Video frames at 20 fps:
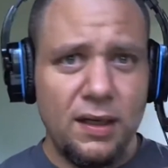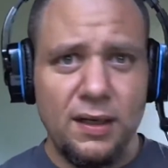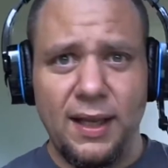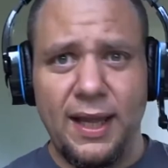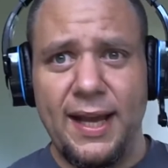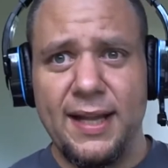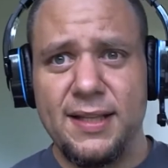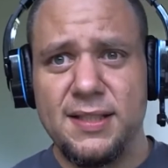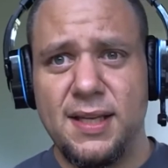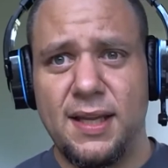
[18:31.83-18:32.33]

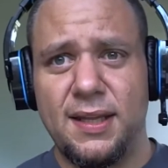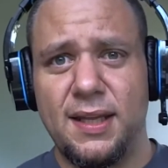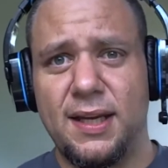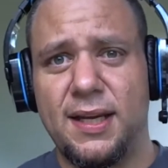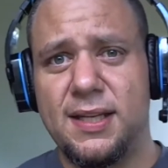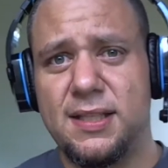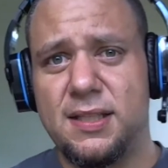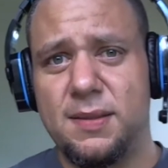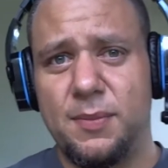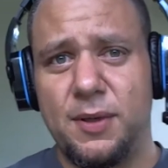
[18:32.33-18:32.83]
Lance, I
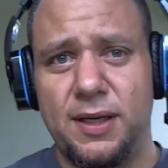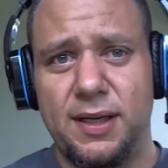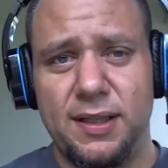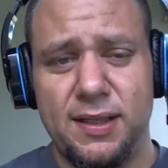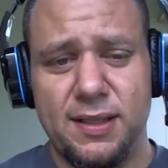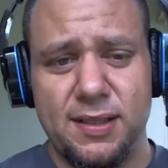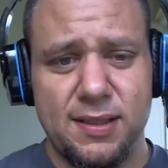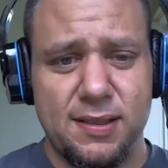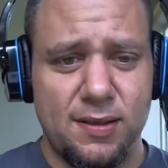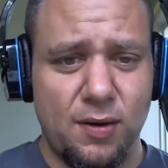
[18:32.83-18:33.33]
think, has a buddy
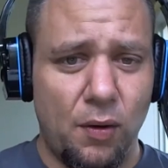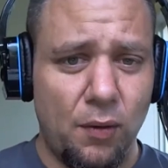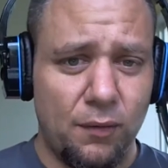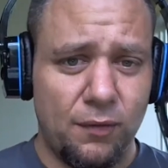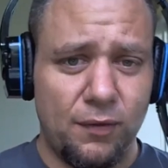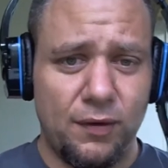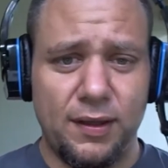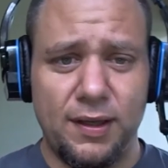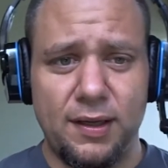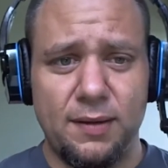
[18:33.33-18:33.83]
that's
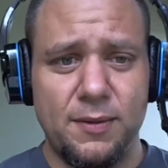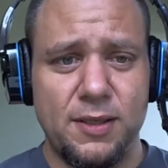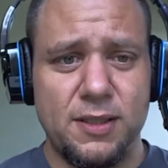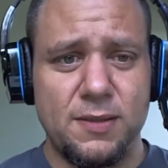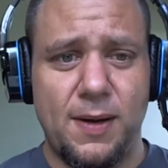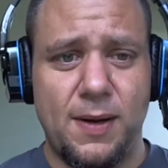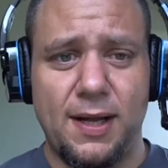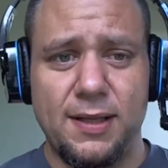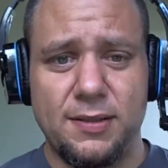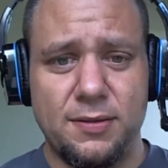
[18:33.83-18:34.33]
hopefully going to be
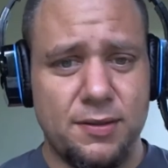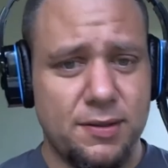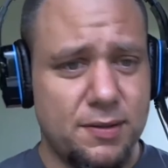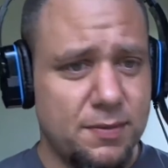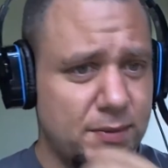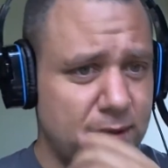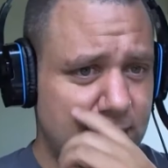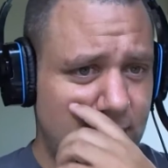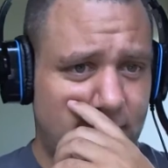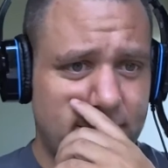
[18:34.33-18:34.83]
sponsoring
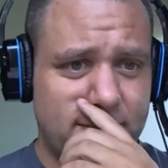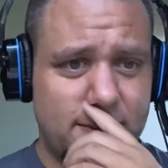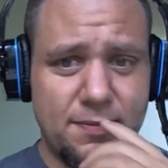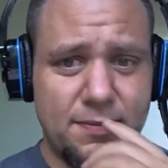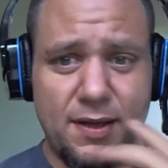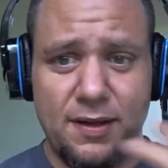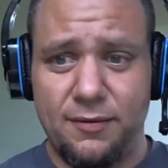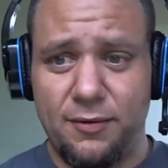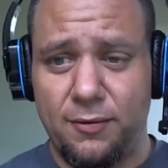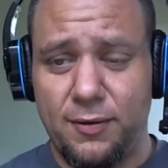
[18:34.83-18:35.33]
some stuff,
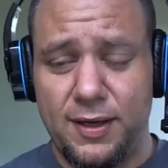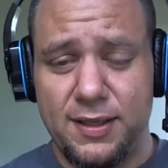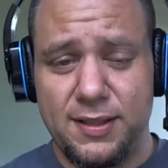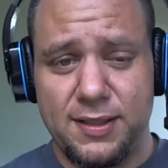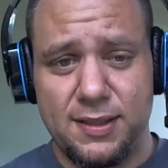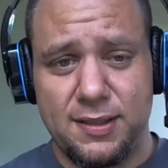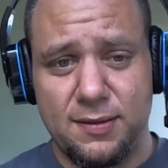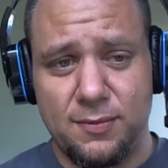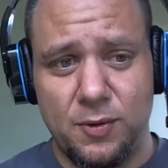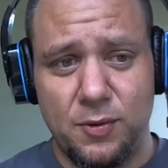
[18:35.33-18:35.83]
some giveaways,
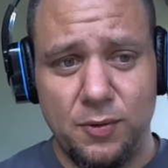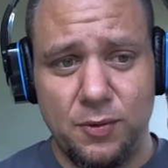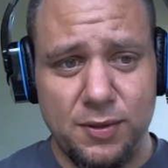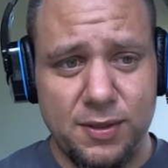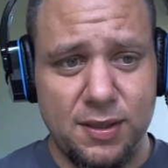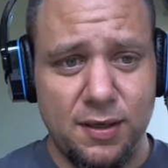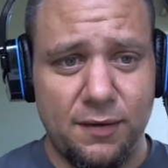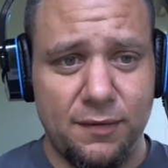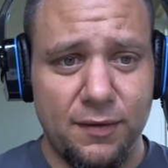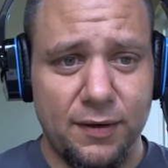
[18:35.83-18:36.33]
and some cool
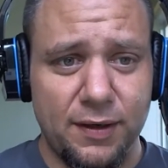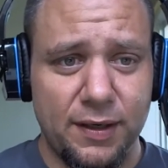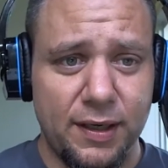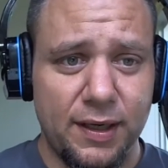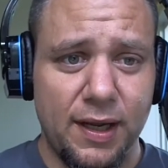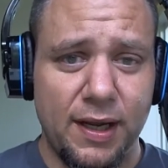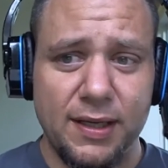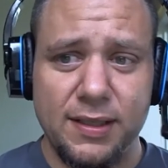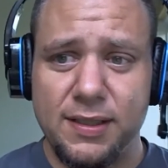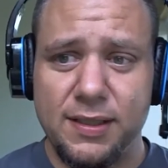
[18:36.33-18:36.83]
stuff for
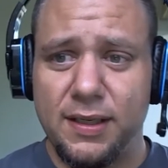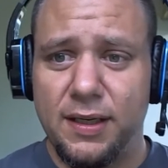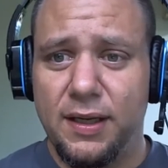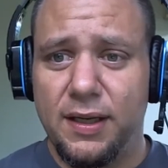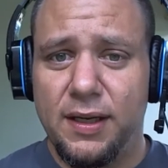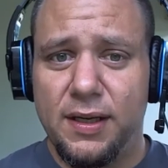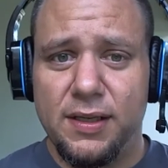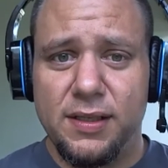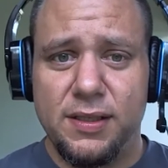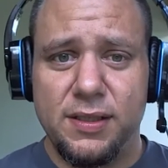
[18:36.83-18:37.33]
you guys.
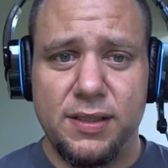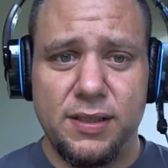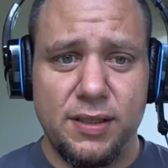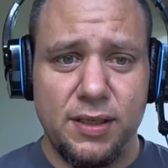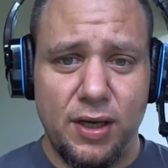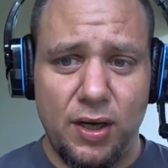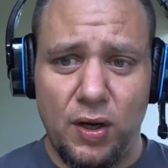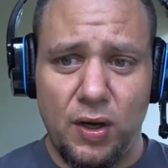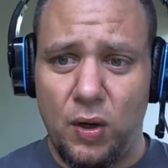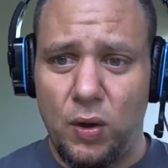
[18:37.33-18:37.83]

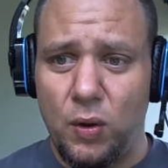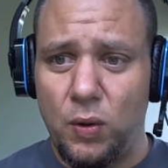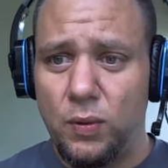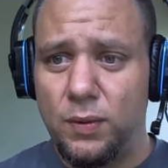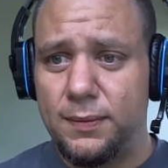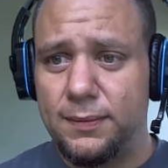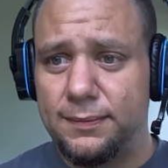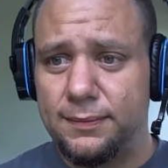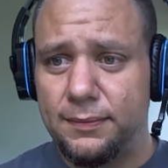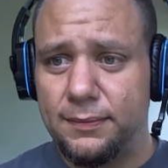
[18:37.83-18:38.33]

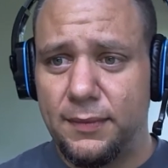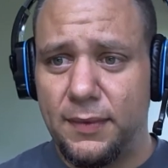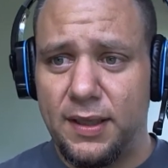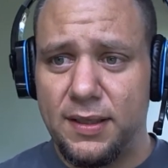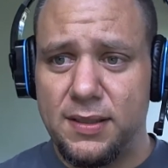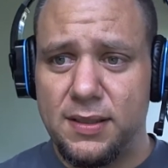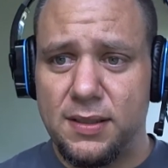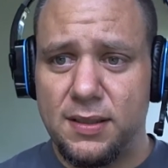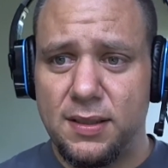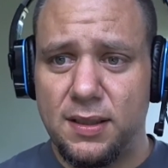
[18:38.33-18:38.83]
So
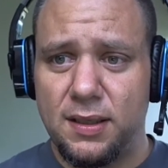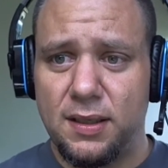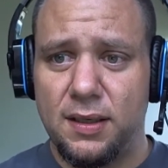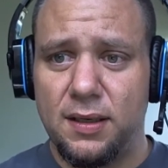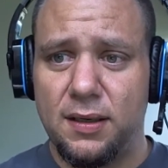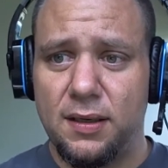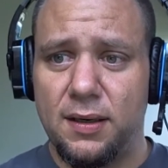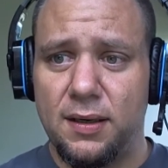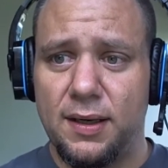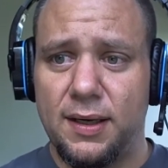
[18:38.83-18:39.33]
let's see
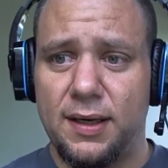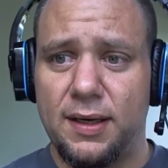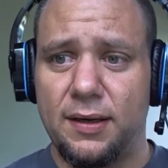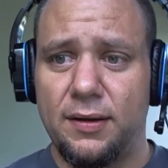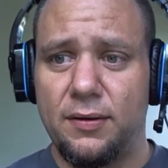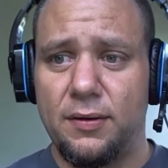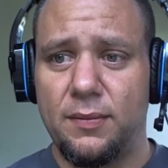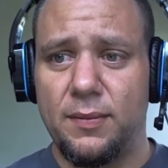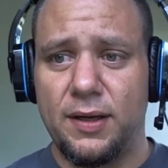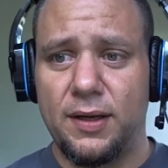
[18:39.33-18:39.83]
here. I got to
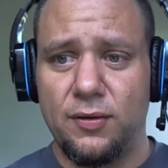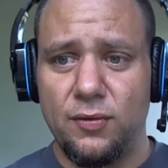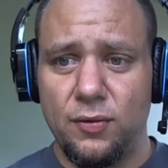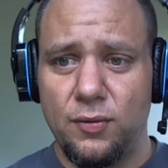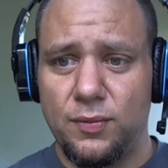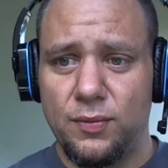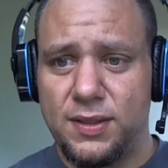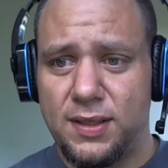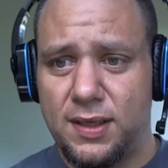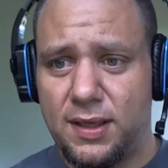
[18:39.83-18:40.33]
go to my
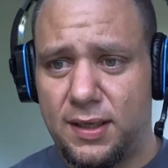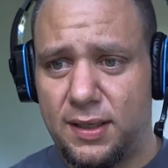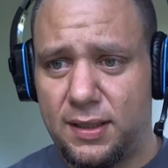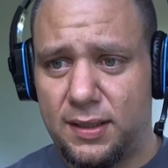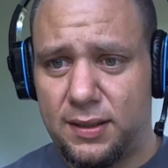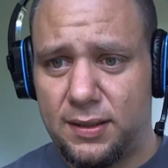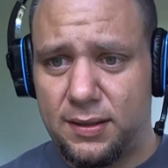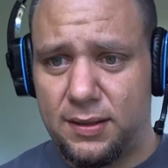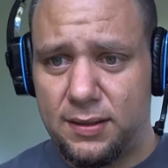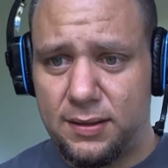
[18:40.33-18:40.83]
group
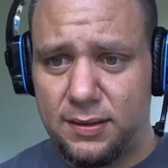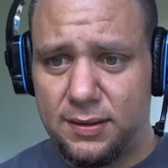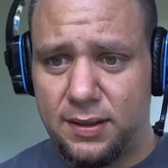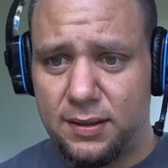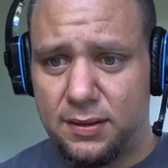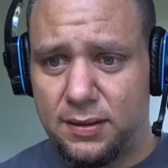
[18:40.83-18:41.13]
setting.